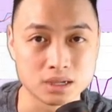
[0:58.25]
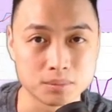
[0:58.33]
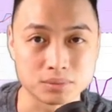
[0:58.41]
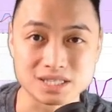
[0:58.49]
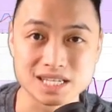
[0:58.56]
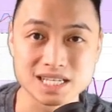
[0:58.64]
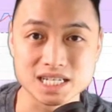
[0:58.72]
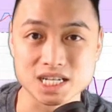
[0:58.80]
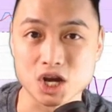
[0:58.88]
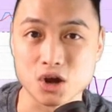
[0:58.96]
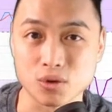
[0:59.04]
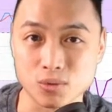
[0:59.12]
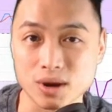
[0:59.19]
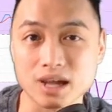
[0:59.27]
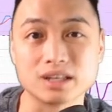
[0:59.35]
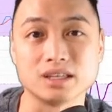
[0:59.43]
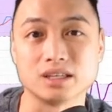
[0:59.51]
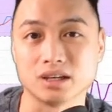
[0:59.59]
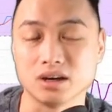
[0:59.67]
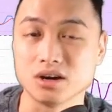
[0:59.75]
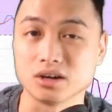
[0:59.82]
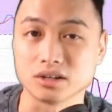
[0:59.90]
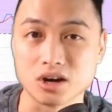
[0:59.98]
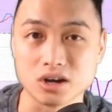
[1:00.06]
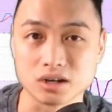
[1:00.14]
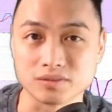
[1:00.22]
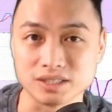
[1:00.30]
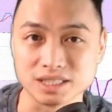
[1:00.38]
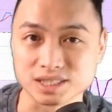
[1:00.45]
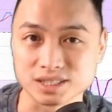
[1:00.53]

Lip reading: position already on all of these